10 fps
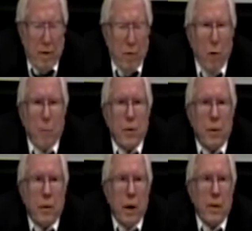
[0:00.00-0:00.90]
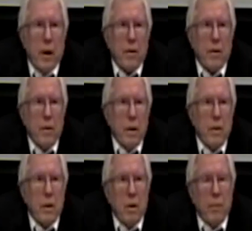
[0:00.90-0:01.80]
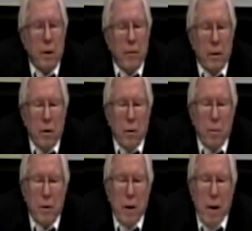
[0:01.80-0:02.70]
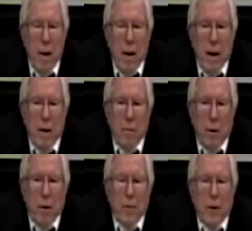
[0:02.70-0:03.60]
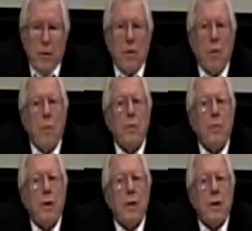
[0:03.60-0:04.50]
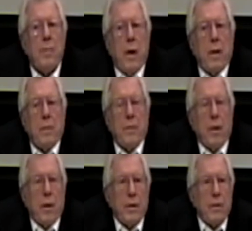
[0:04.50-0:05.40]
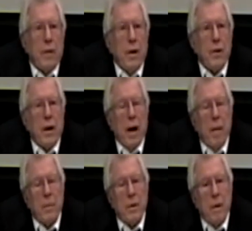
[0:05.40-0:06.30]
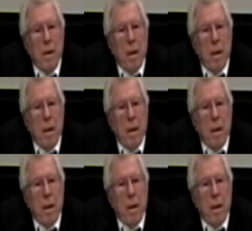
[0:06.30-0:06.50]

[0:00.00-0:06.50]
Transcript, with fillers: groups. The SS consisted of different groups, and one of these groups was responsible for concentration camps.